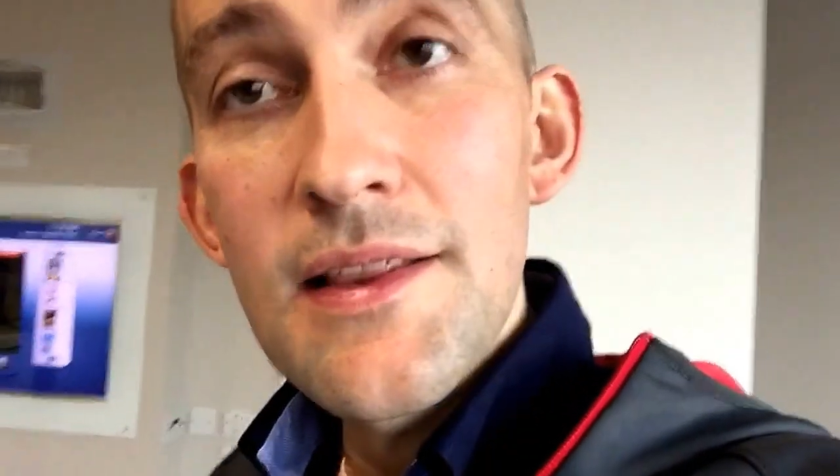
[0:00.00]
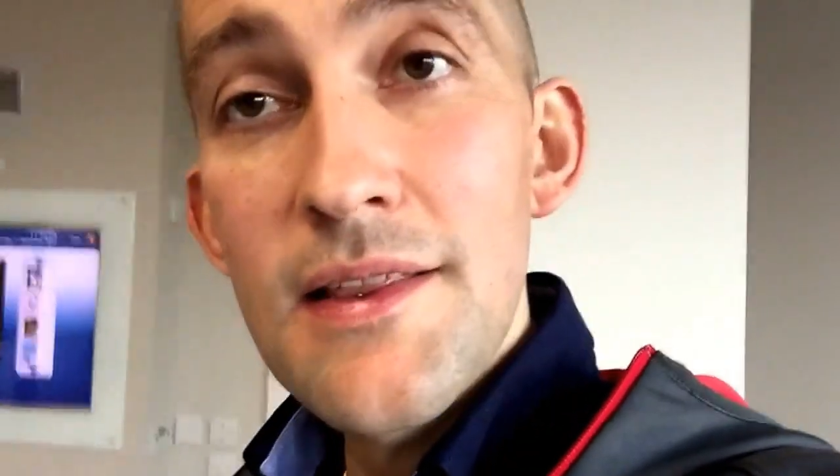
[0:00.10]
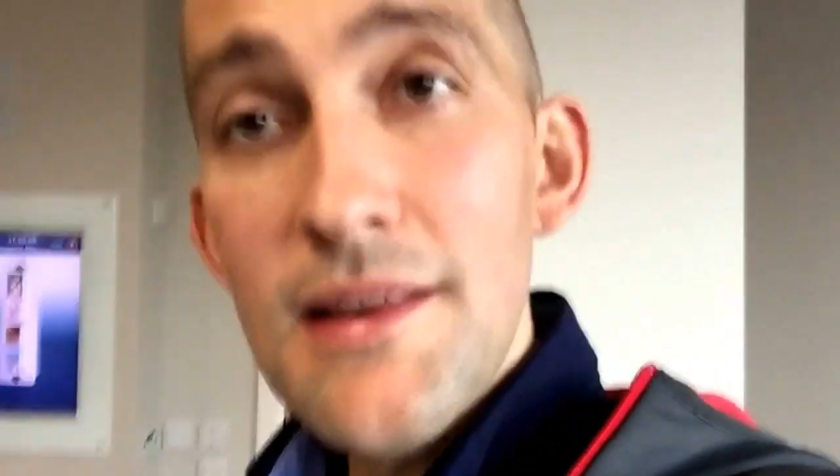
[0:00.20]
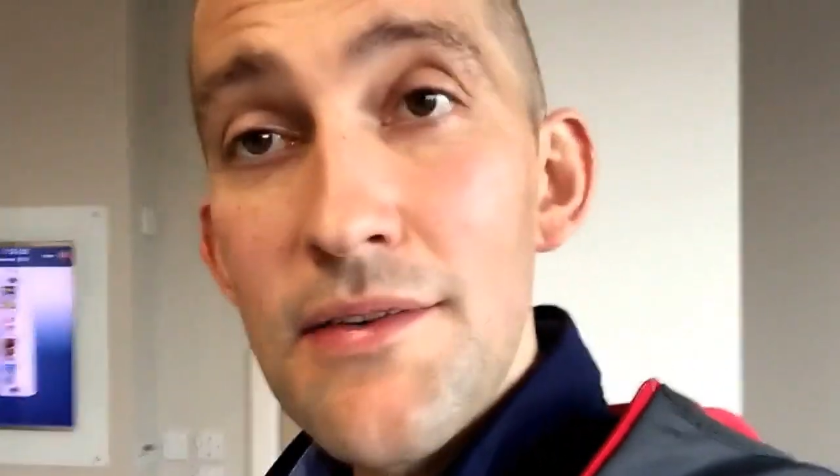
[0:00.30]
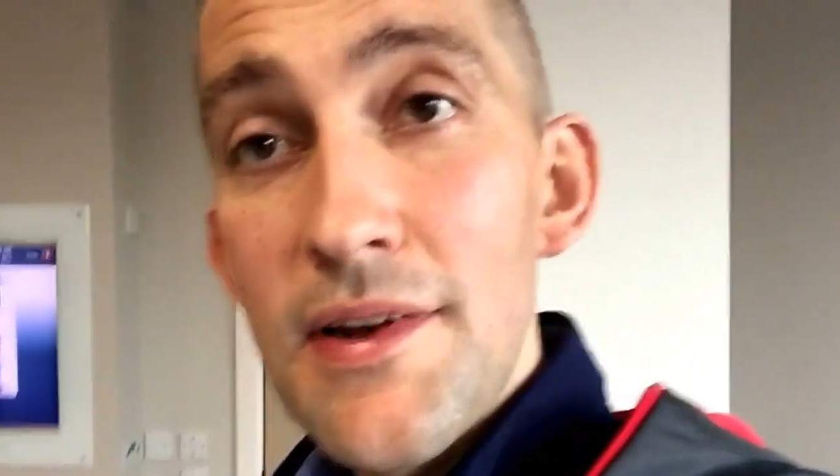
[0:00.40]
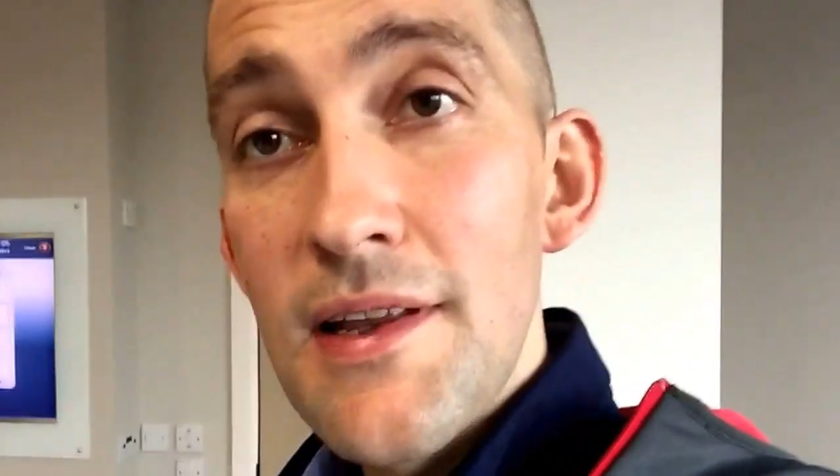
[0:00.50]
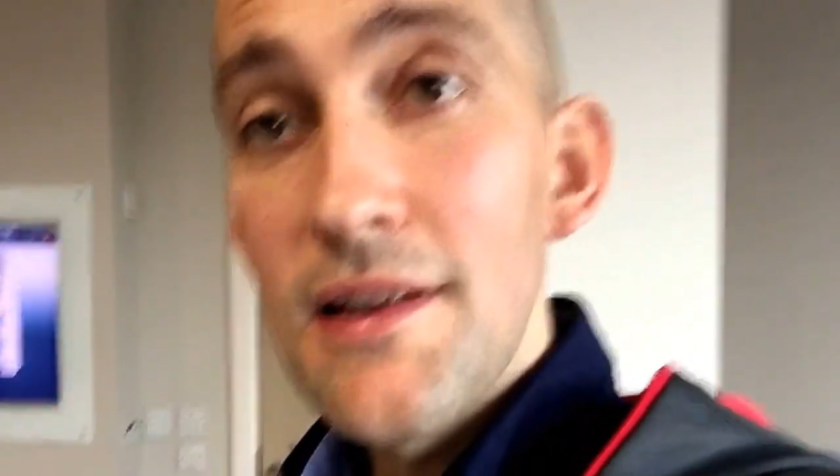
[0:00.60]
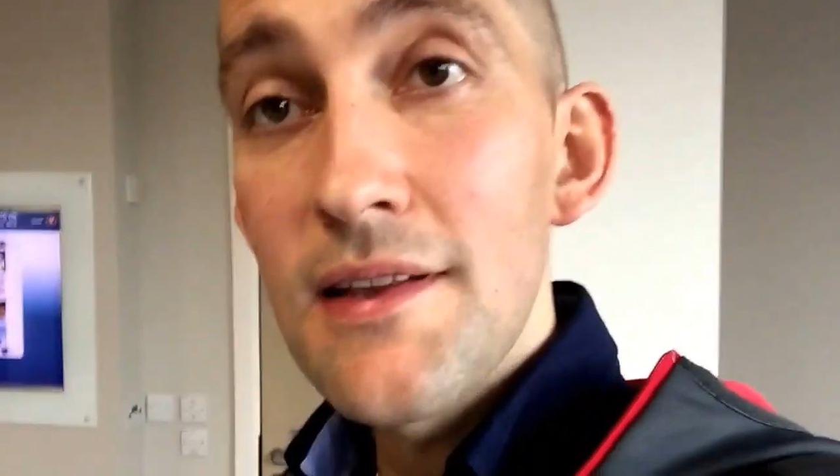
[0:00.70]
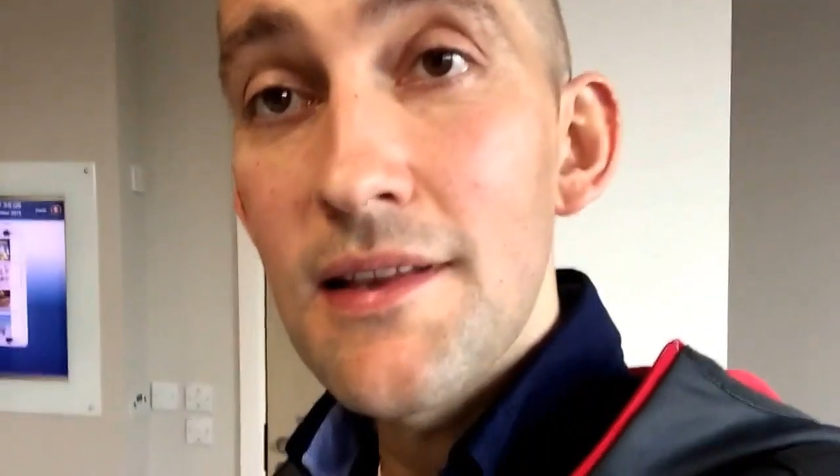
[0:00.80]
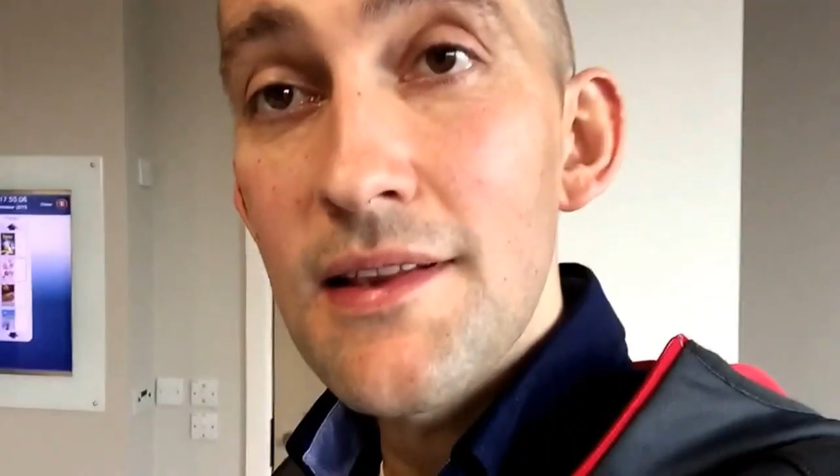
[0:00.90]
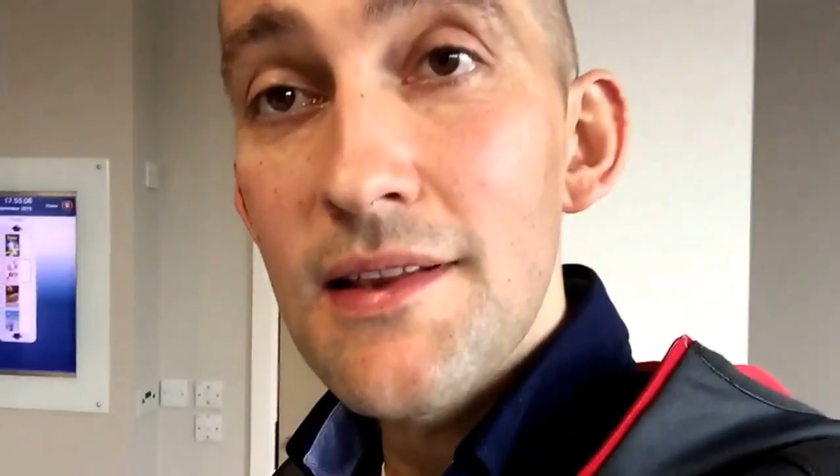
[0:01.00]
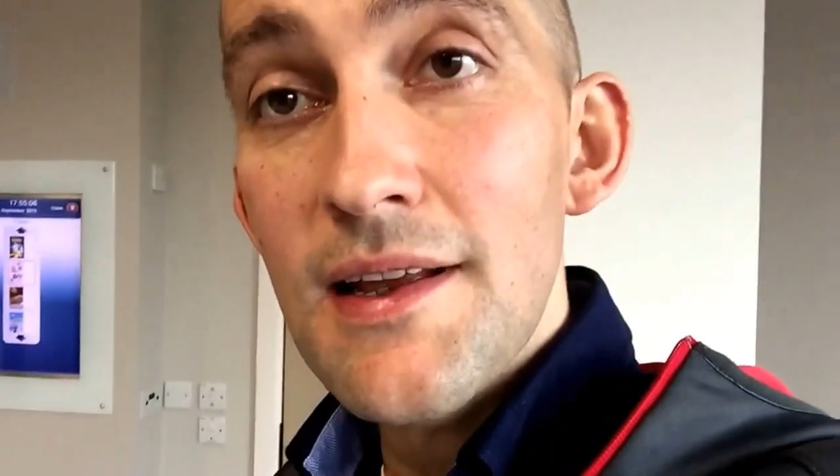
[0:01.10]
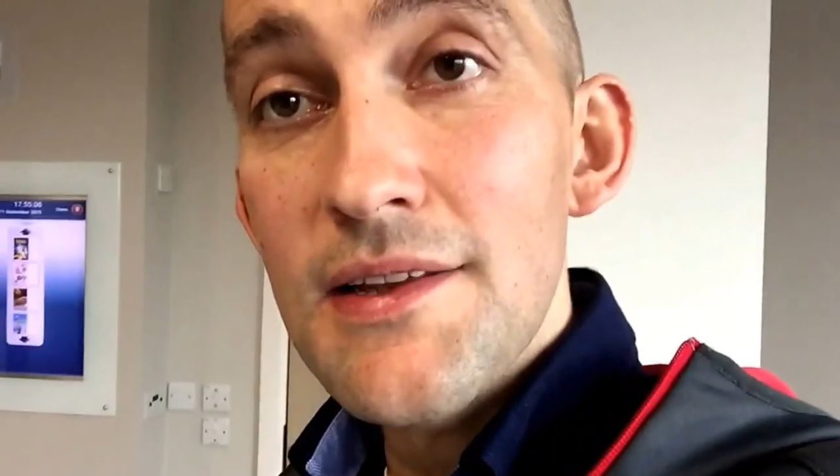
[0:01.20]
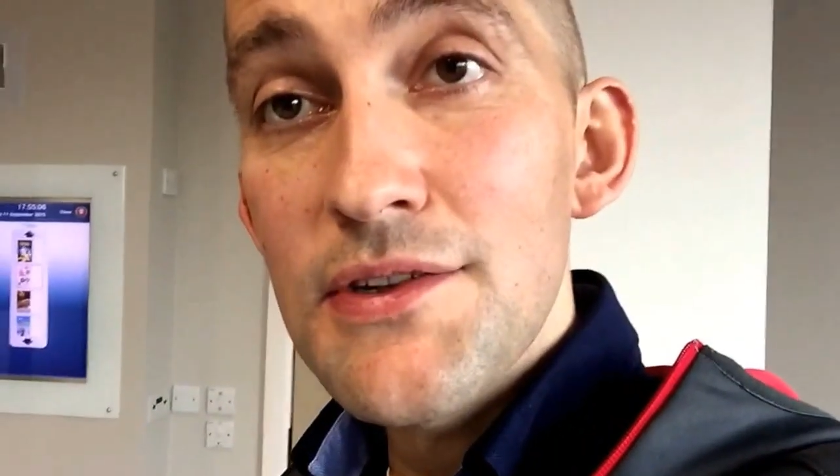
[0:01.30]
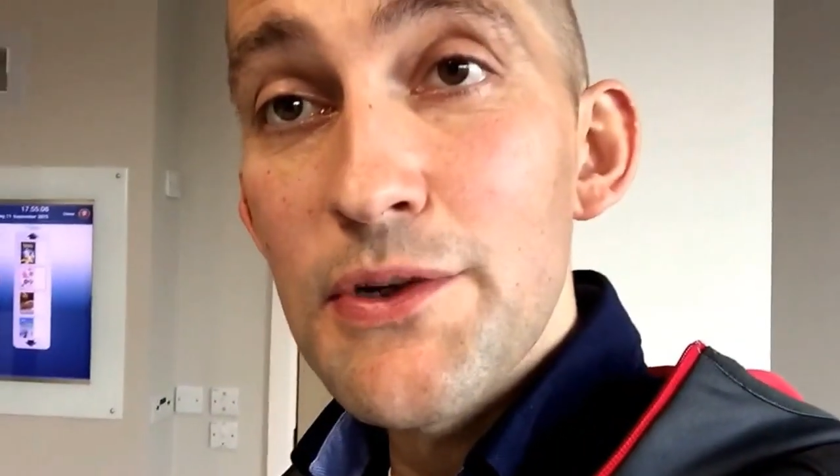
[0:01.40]
theory,
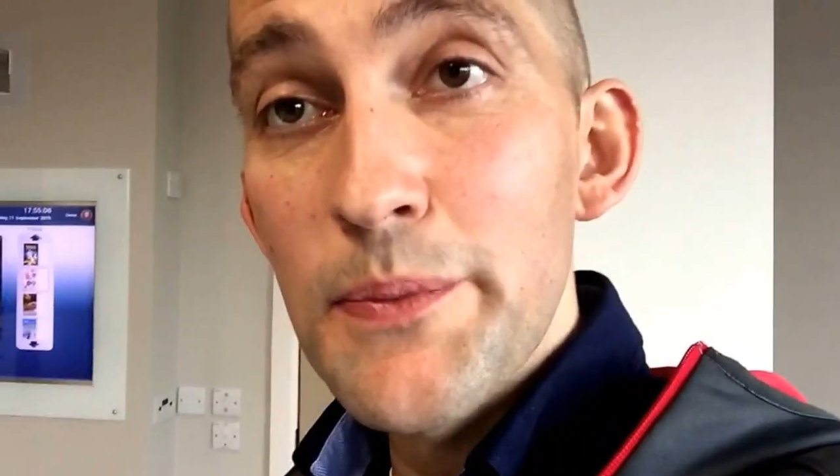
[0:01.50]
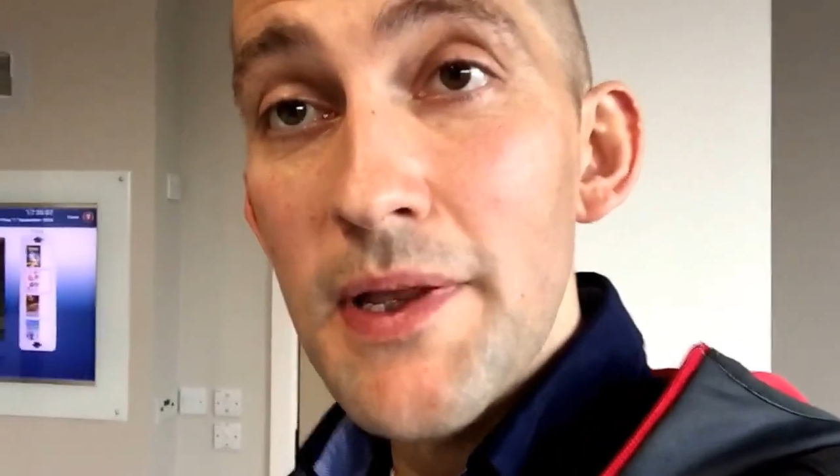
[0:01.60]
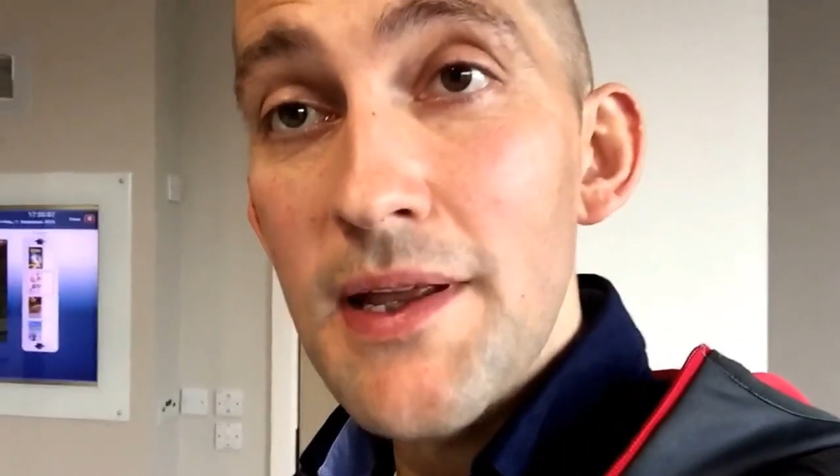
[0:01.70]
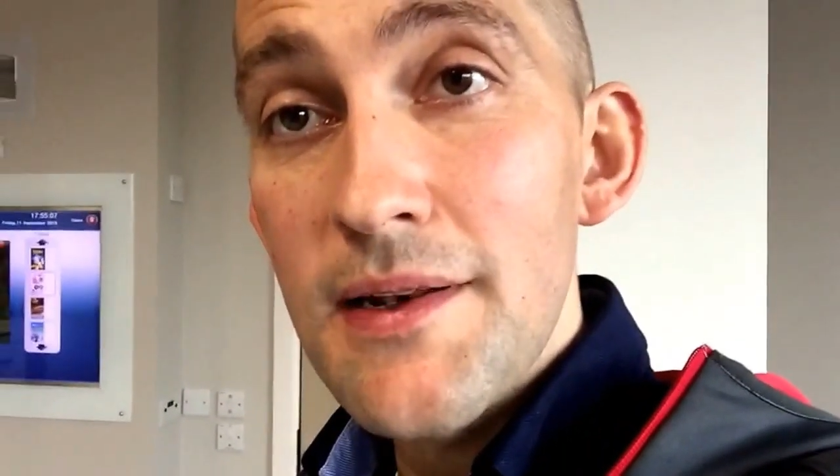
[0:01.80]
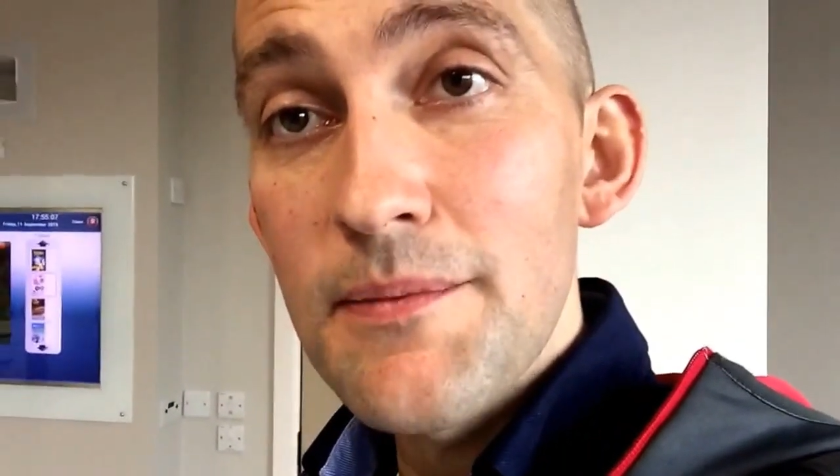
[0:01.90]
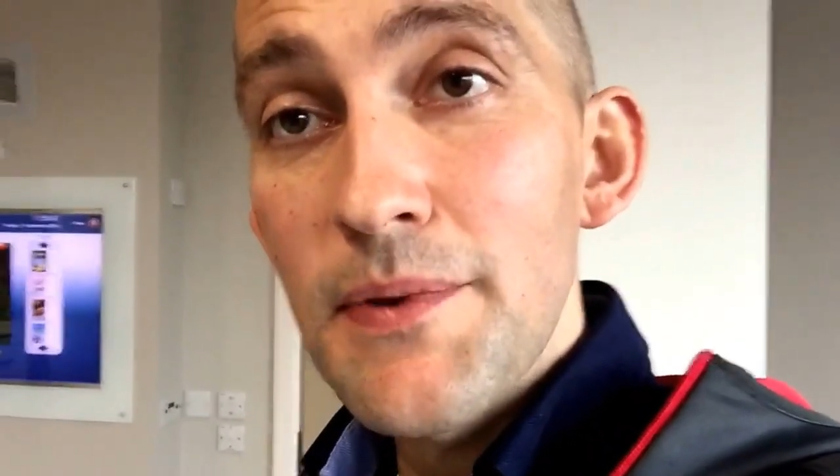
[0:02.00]
that should be it.